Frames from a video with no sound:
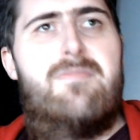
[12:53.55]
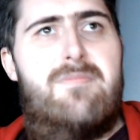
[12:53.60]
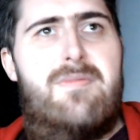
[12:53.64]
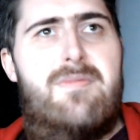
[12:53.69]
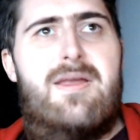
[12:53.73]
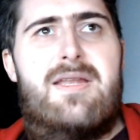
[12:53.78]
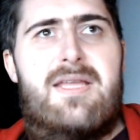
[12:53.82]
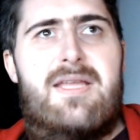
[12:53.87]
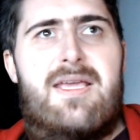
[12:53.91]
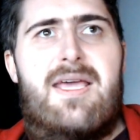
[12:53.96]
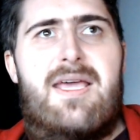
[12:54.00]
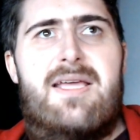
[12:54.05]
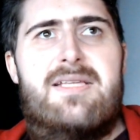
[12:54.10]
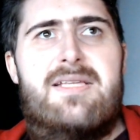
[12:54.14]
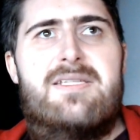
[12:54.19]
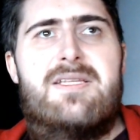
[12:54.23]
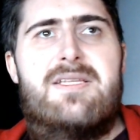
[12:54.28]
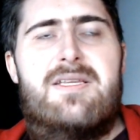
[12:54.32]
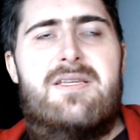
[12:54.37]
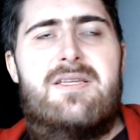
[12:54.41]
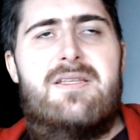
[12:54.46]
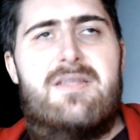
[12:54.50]

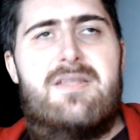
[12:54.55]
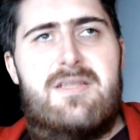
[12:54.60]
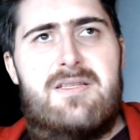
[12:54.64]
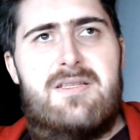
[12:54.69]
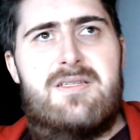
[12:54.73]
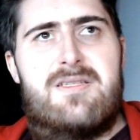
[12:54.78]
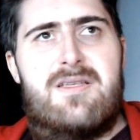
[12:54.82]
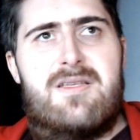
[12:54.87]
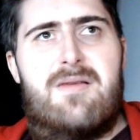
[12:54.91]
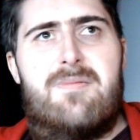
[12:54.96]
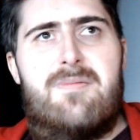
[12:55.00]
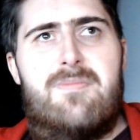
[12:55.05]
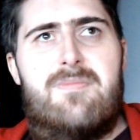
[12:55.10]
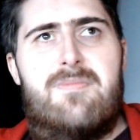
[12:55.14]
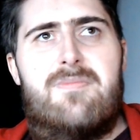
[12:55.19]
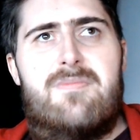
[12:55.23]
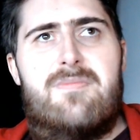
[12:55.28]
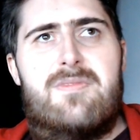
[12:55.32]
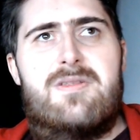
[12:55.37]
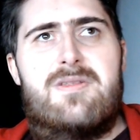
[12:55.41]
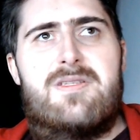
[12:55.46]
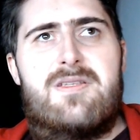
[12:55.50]
medicated in some
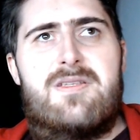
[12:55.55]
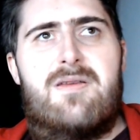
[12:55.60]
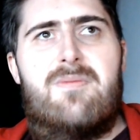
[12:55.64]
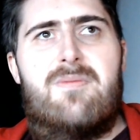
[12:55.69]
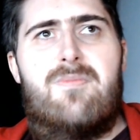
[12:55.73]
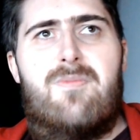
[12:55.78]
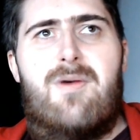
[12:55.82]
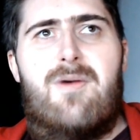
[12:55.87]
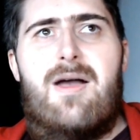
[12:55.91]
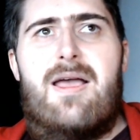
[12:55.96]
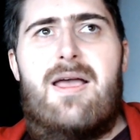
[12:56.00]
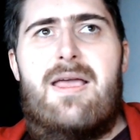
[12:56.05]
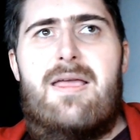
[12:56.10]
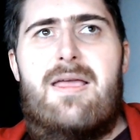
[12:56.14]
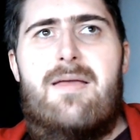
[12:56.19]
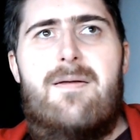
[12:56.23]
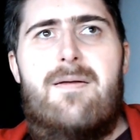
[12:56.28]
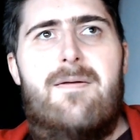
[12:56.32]
way.